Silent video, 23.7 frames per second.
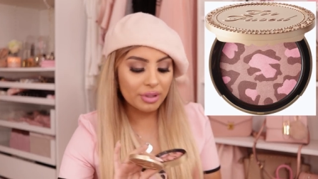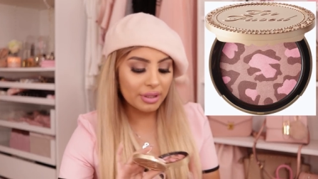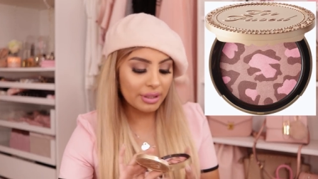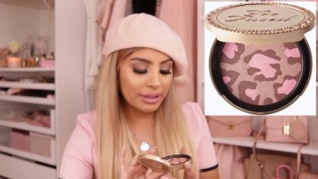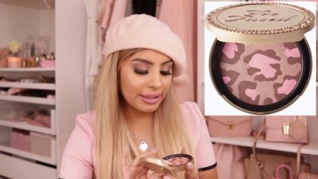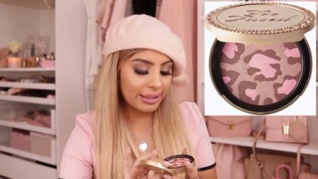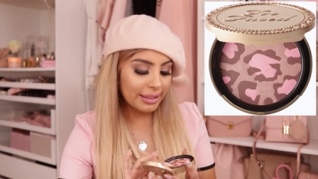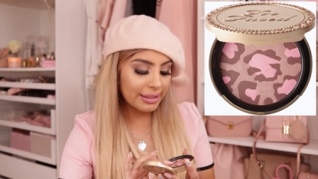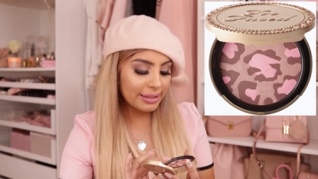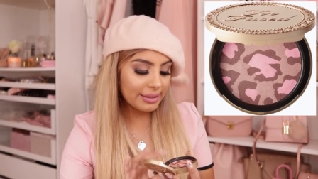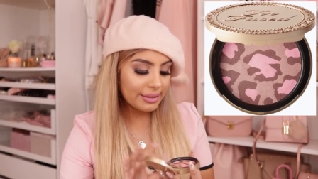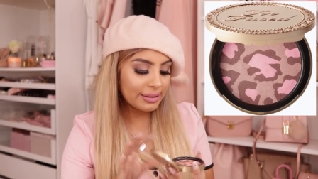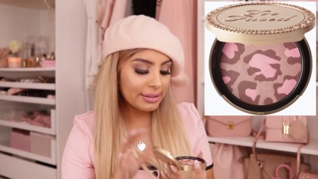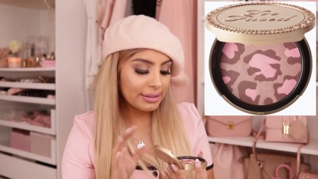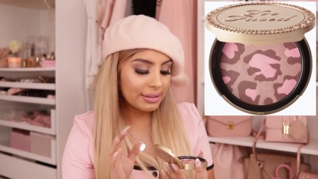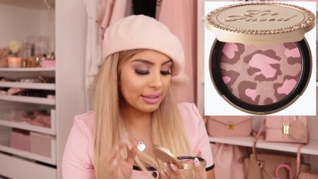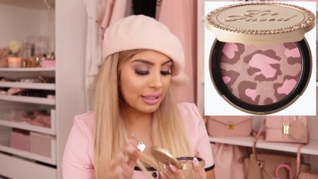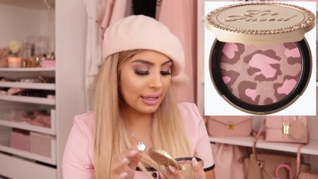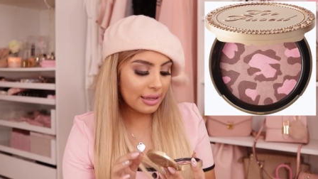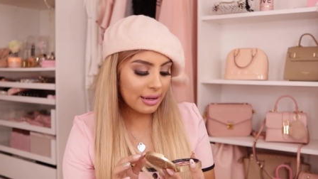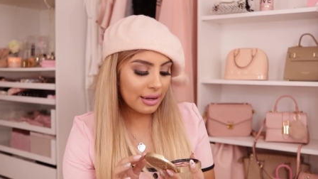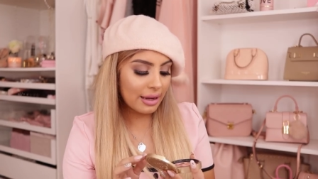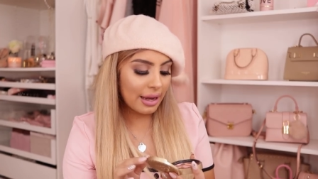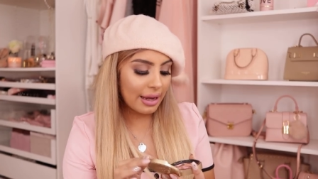But this,
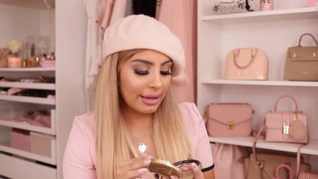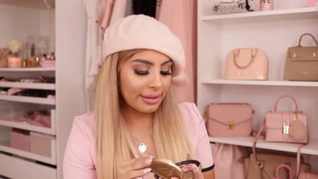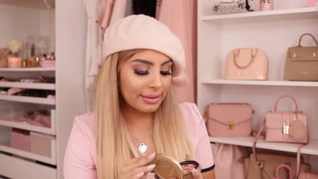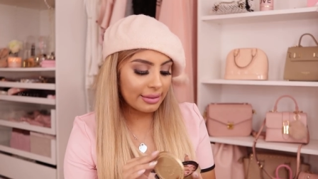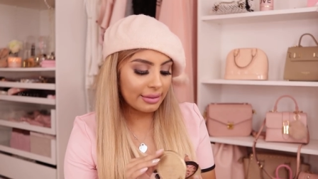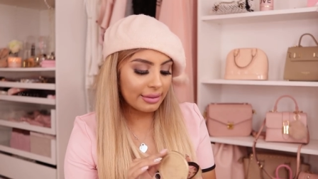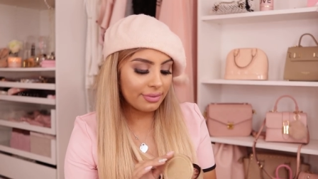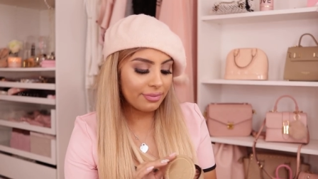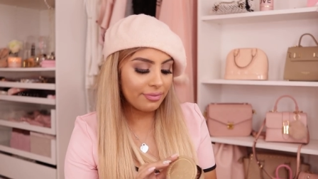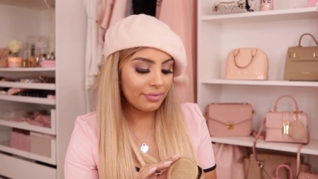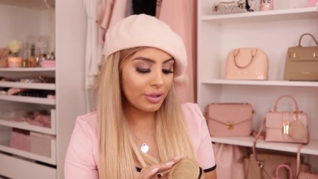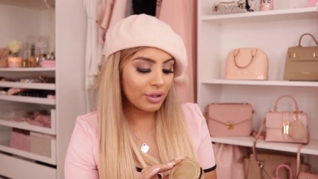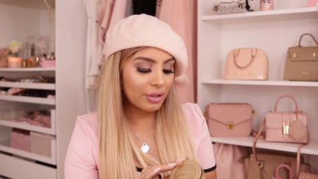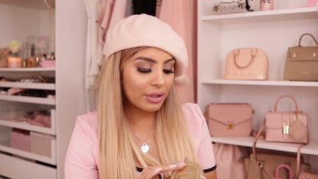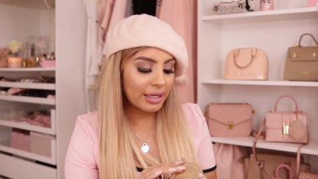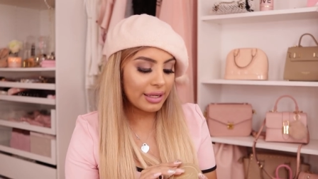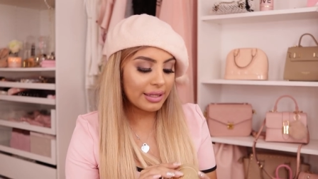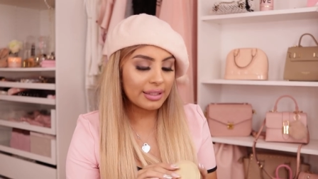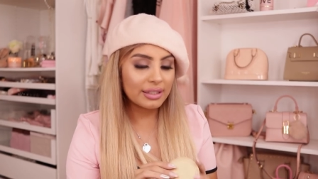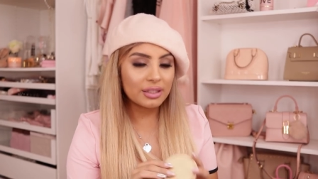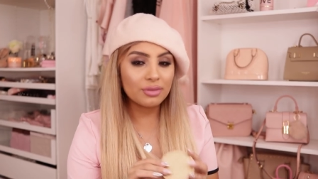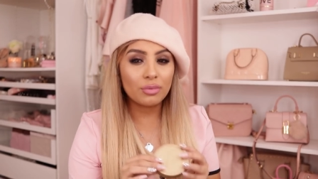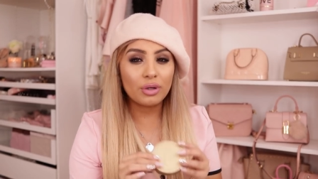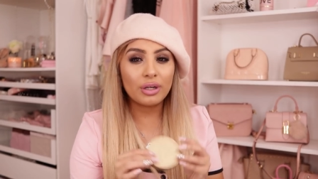I feel
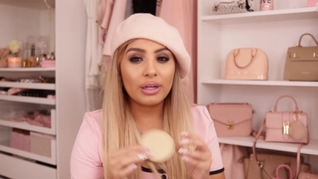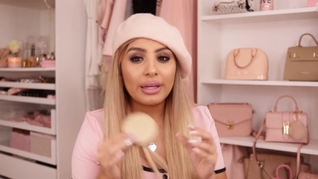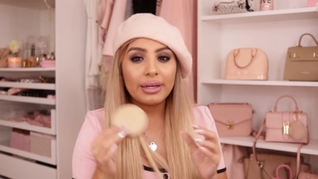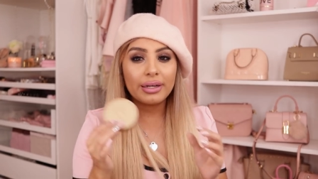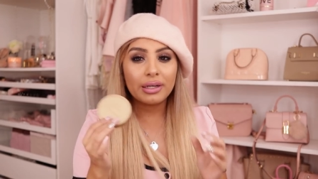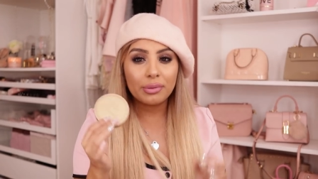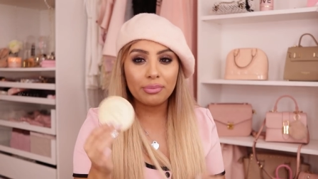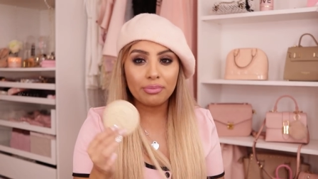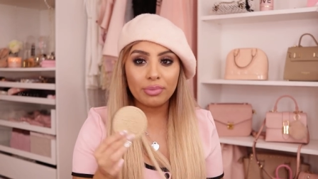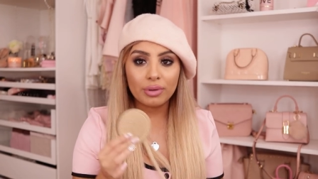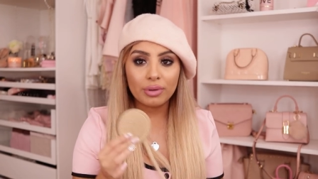like is more like a